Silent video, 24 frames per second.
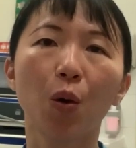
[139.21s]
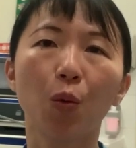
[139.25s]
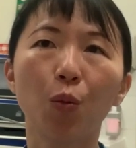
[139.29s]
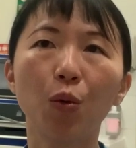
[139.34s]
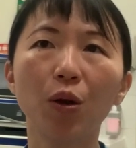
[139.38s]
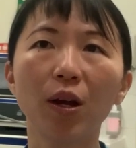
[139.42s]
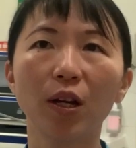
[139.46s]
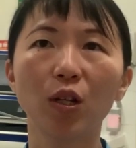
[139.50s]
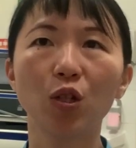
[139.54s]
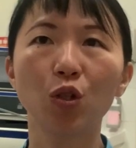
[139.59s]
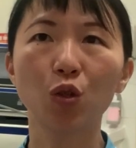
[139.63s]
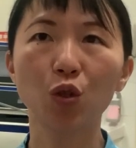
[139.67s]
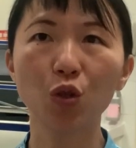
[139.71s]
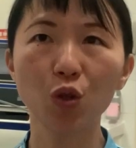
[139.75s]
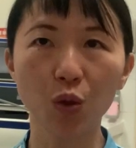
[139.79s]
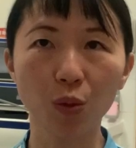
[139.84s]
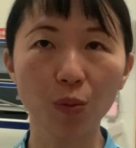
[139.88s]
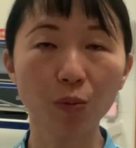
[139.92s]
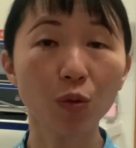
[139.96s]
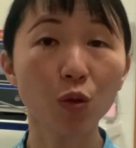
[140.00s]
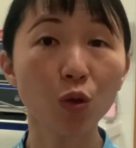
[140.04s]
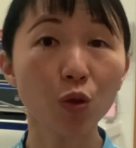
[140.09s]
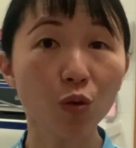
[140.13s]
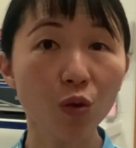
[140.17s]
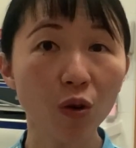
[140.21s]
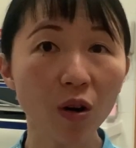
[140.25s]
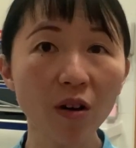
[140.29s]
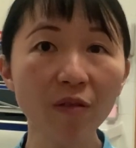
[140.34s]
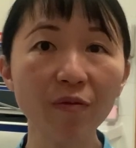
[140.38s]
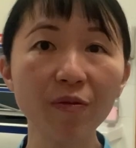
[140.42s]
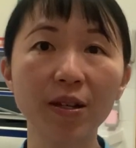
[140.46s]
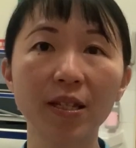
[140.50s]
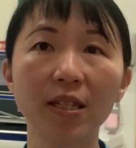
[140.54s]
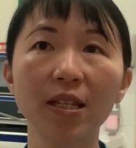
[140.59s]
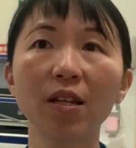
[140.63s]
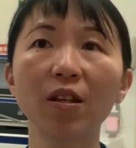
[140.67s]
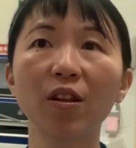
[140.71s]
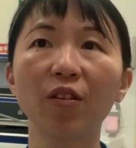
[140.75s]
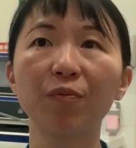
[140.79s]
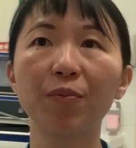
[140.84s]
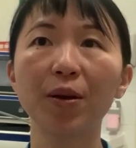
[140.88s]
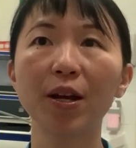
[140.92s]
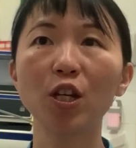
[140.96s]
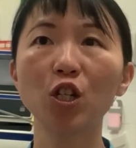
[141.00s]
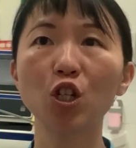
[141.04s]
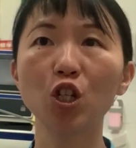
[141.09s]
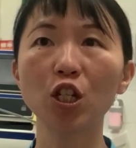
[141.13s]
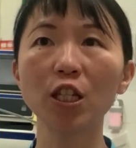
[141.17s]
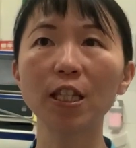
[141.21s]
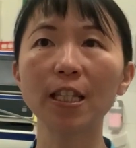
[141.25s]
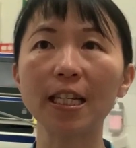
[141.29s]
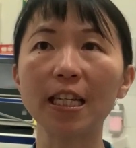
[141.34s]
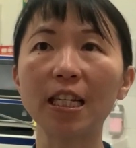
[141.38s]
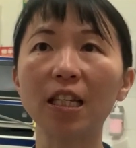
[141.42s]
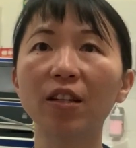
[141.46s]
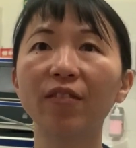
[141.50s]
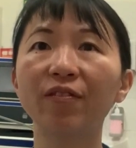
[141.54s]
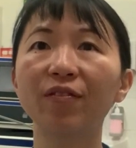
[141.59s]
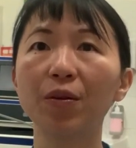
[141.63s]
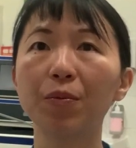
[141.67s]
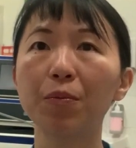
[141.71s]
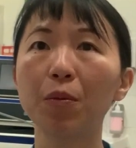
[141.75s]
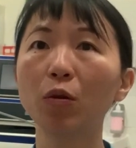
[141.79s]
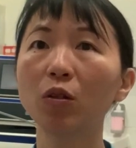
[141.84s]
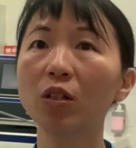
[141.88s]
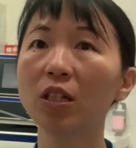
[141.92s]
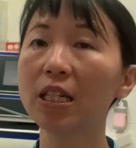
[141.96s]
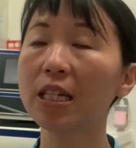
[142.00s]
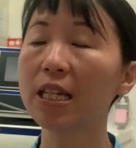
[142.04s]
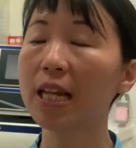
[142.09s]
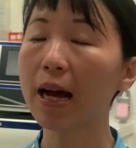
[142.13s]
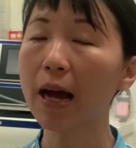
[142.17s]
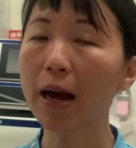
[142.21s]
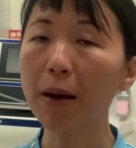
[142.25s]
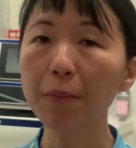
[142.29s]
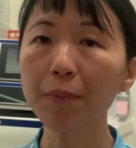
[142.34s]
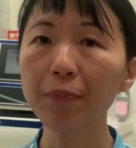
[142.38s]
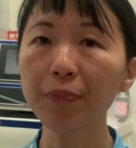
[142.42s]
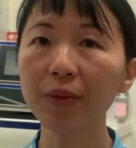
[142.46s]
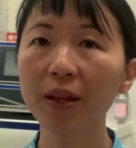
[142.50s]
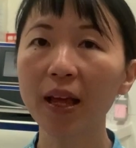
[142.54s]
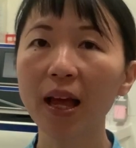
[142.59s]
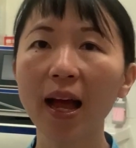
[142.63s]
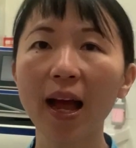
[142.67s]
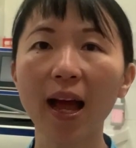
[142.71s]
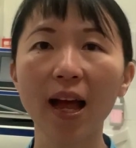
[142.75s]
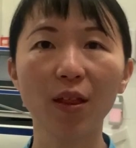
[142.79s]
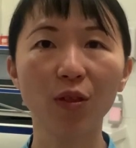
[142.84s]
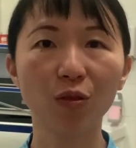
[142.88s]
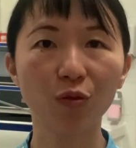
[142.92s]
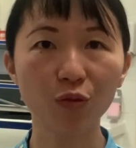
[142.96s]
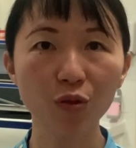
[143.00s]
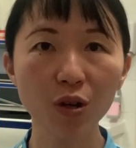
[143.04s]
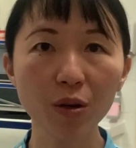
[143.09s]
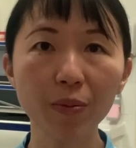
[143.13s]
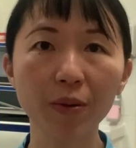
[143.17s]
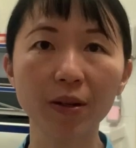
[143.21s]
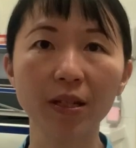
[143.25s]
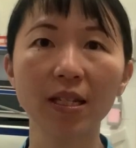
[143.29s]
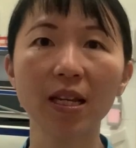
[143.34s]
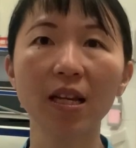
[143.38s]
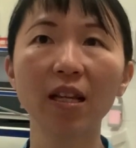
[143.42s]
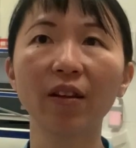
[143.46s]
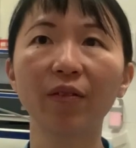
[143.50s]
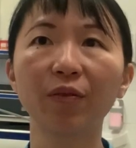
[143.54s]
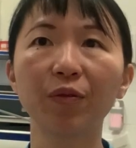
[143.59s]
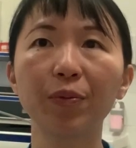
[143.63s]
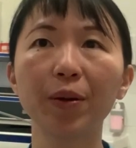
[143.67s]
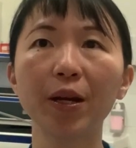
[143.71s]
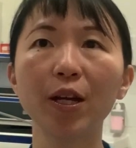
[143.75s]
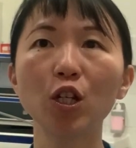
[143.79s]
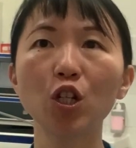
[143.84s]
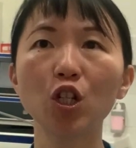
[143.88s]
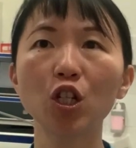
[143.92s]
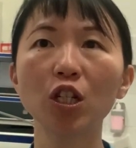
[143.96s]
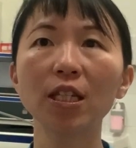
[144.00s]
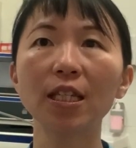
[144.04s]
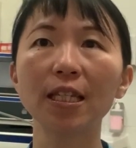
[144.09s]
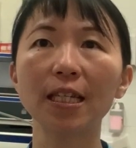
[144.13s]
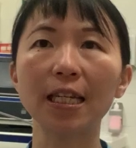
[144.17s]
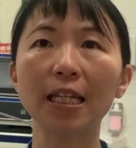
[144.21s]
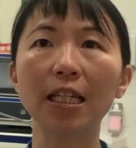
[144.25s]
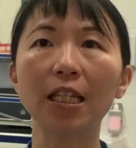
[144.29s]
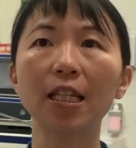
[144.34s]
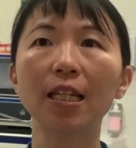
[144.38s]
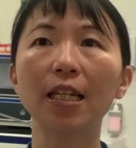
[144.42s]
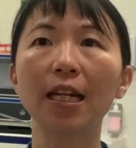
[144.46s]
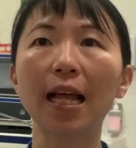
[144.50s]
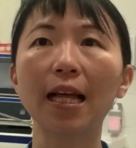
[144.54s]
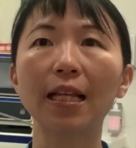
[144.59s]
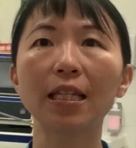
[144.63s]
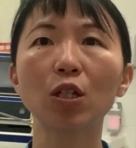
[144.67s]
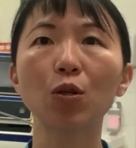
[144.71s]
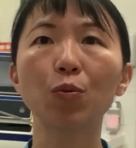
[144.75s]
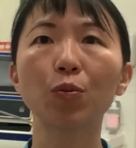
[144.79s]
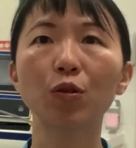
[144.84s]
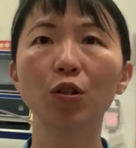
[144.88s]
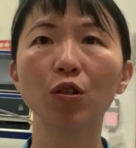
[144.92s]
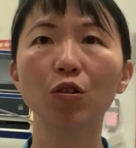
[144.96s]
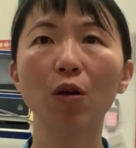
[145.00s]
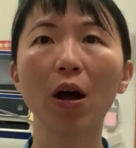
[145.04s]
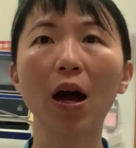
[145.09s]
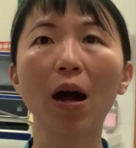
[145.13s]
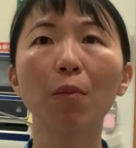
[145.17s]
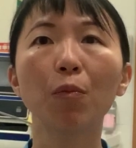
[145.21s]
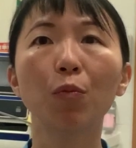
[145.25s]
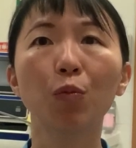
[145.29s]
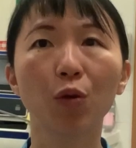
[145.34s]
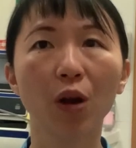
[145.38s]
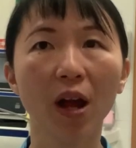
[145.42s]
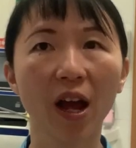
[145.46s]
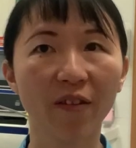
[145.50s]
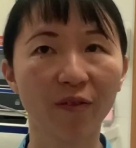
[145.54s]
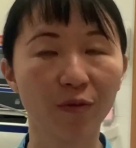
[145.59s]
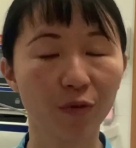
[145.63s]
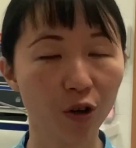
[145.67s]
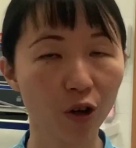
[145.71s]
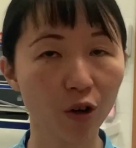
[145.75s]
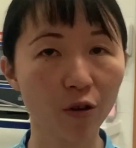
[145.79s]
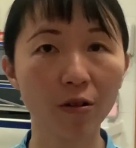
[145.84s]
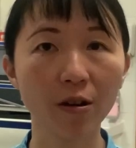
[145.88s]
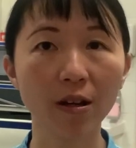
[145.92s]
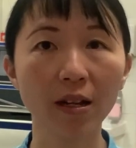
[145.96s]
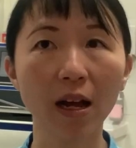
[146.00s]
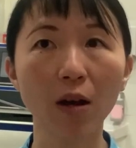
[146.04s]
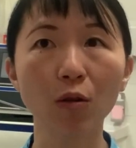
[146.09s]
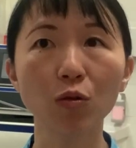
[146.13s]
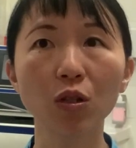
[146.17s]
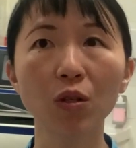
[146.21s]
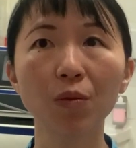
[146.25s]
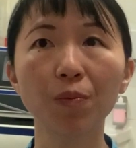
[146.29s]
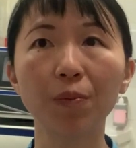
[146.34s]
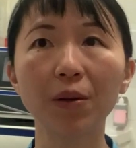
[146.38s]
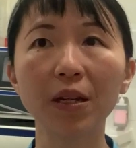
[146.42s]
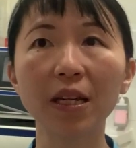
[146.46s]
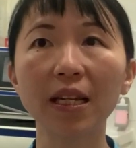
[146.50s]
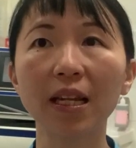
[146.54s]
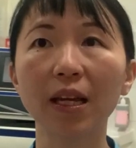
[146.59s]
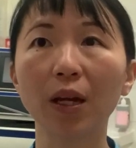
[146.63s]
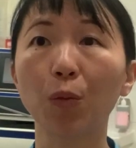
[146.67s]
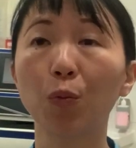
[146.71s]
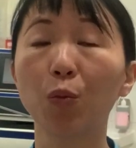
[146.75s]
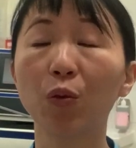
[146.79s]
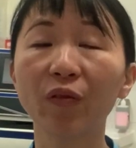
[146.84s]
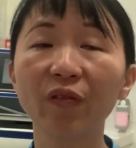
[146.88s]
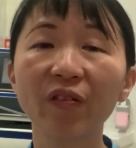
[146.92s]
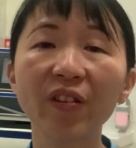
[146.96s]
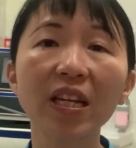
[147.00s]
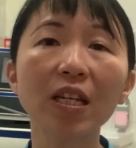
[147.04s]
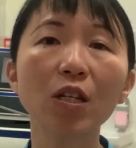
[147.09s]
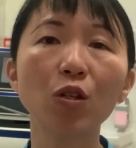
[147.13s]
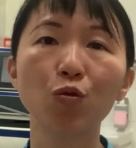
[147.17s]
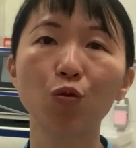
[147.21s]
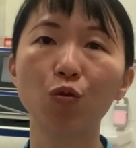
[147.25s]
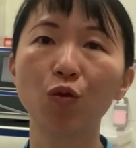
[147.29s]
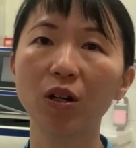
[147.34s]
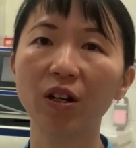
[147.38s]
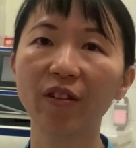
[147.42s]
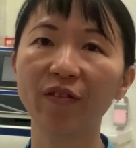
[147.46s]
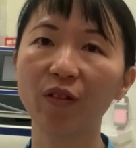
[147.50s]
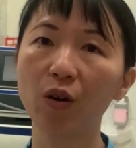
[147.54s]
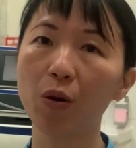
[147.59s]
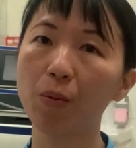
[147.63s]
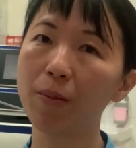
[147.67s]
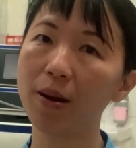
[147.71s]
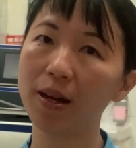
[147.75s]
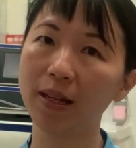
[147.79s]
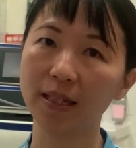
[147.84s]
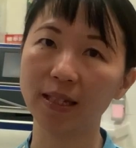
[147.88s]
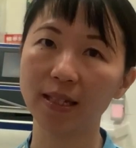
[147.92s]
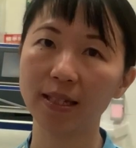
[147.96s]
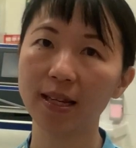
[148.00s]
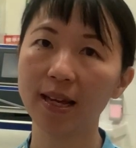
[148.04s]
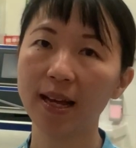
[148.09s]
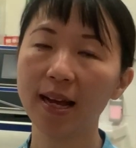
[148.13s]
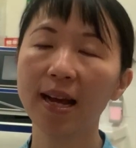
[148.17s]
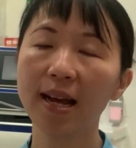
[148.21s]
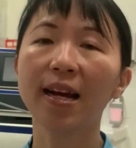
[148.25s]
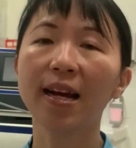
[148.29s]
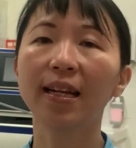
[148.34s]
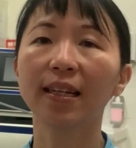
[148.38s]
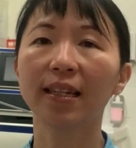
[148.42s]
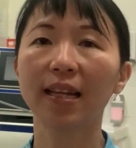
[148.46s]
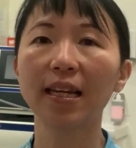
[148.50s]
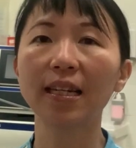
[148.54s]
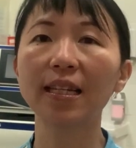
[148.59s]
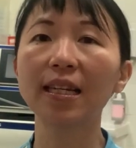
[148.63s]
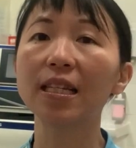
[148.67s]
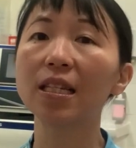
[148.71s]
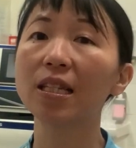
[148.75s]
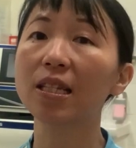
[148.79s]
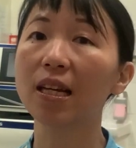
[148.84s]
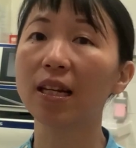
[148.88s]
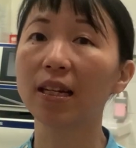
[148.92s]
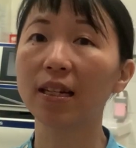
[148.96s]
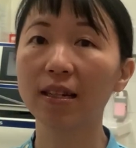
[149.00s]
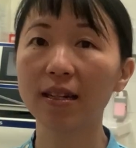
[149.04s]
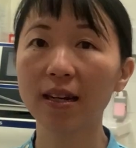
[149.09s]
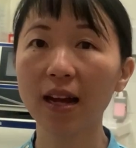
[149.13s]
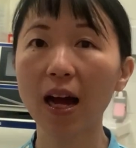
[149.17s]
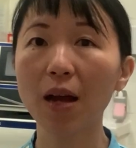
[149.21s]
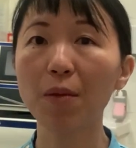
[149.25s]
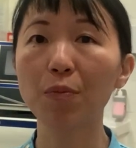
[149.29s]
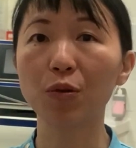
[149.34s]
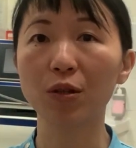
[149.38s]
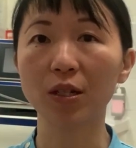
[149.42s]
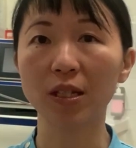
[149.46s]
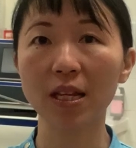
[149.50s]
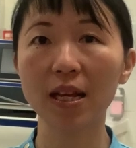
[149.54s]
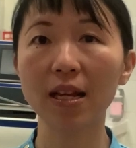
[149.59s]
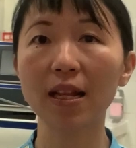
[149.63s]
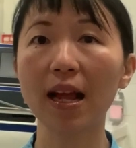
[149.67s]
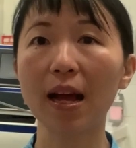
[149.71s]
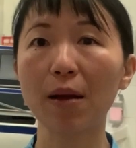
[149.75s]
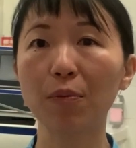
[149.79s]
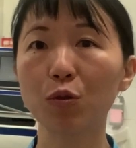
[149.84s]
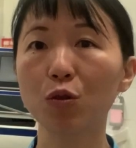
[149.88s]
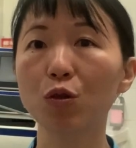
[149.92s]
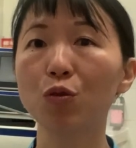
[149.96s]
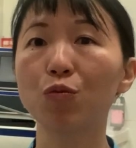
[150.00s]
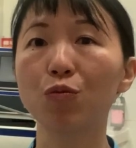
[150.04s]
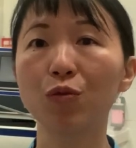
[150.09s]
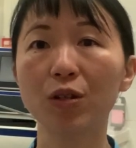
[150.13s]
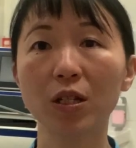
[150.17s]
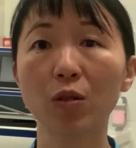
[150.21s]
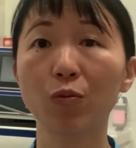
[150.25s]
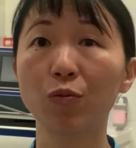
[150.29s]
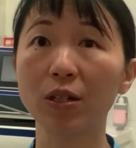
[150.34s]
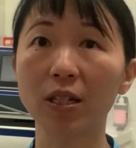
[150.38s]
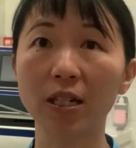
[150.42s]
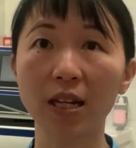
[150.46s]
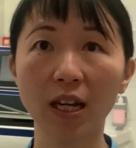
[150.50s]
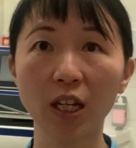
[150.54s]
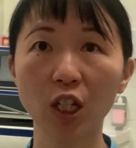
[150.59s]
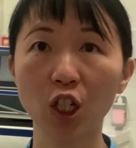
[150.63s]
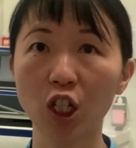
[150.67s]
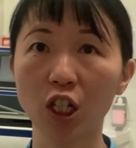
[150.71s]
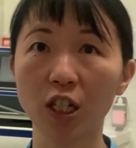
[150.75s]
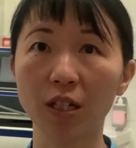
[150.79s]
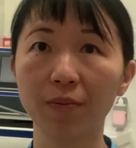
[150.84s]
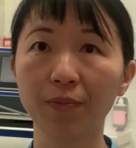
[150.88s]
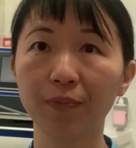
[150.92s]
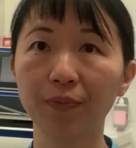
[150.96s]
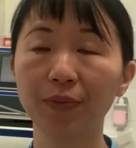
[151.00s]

We assume 12% of patients in the famotidine arm and 3% of patients in the lansoprazole arm will have recurrent ulcer bleeding within 24 months. That is a 9% absolute risk reduction.